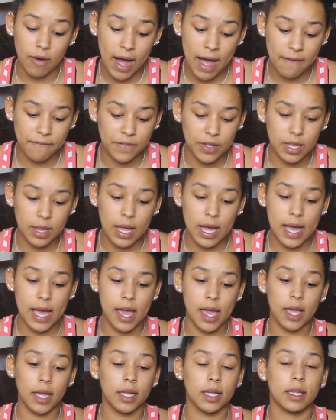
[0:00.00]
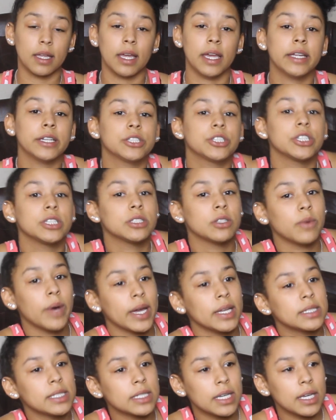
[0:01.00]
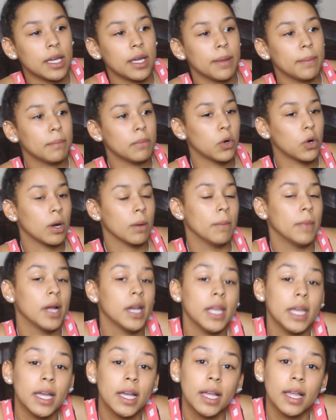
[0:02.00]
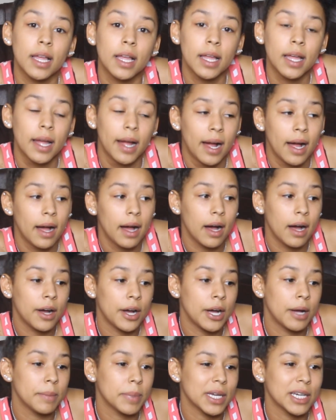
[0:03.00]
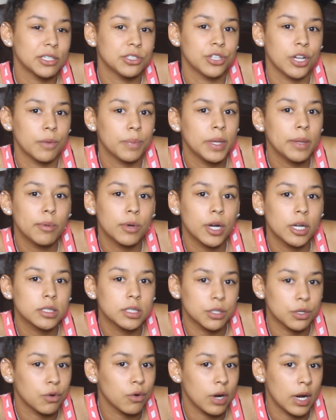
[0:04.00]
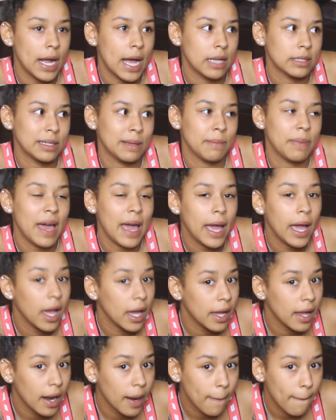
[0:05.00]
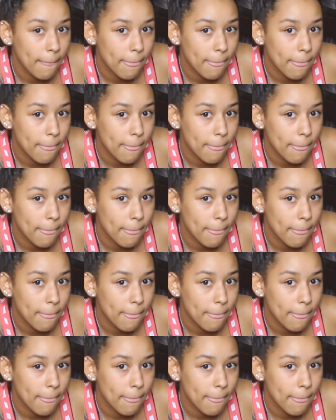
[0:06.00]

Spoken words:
I feel like it's just a way to get more money because, you know, people go to the courthouse and pay